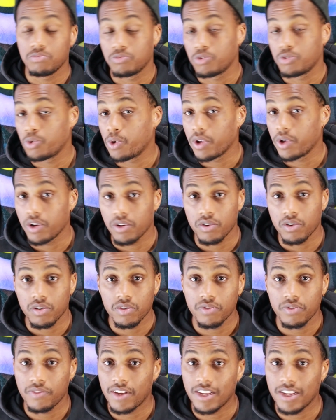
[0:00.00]
Twitter,
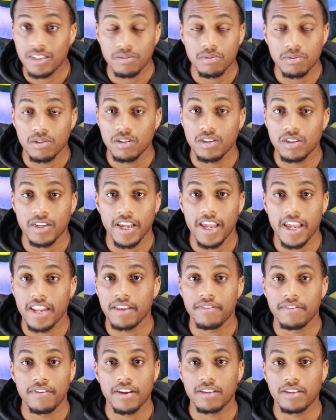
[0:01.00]
Facebook,
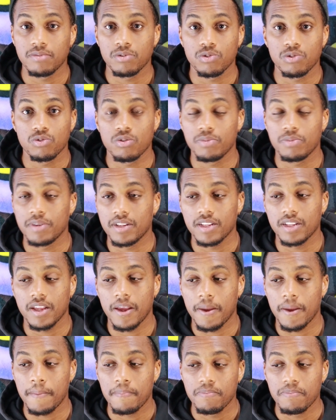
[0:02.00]
any Facebook group,
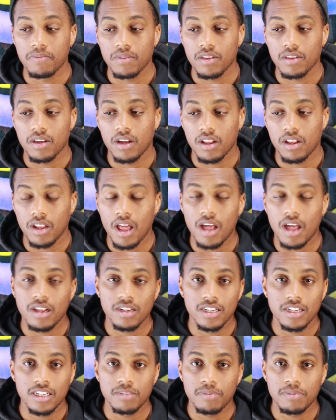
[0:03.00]
anything. A lot
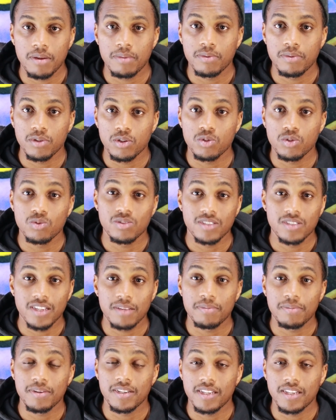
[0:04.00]
of these people use
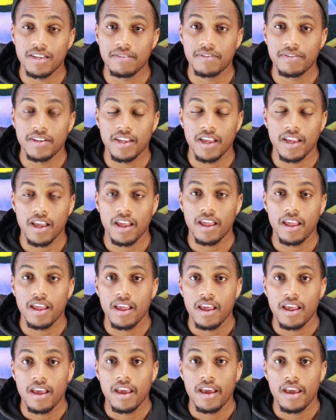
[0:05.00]
simply Dividend.
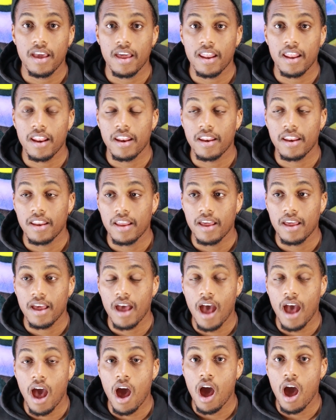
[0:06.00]
And
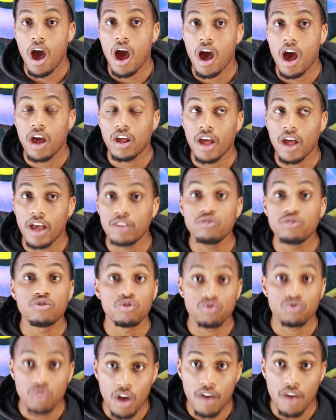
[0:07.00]
I used
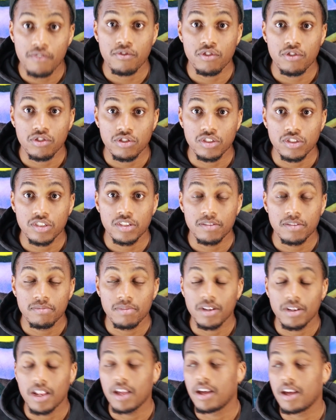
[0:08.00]
to try version,
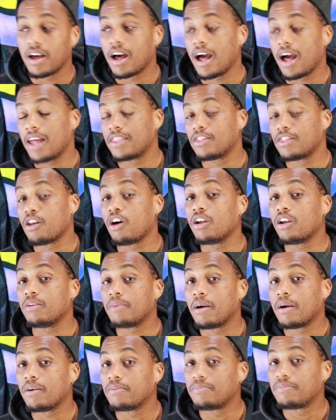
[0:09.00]
but I thought
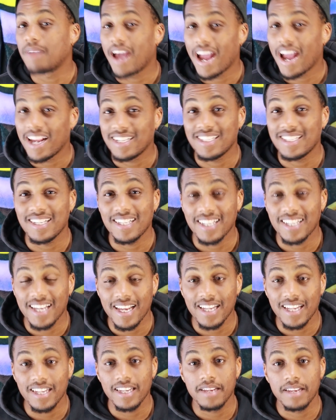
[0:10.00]
about actually
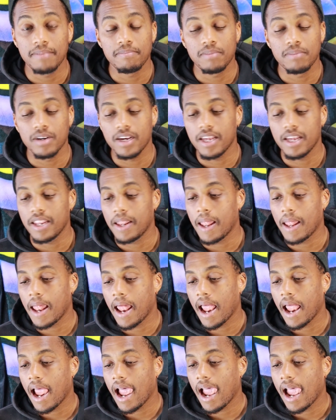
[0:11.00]
getting it, but
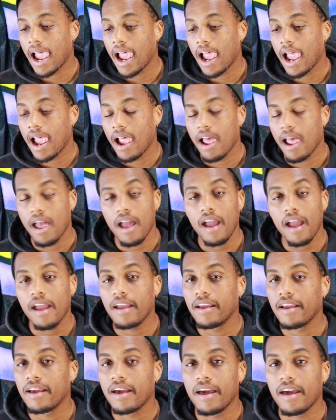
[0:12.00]
I
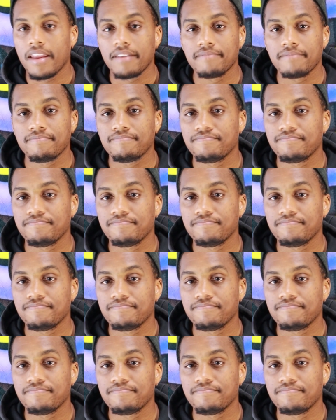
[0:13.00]
ain't got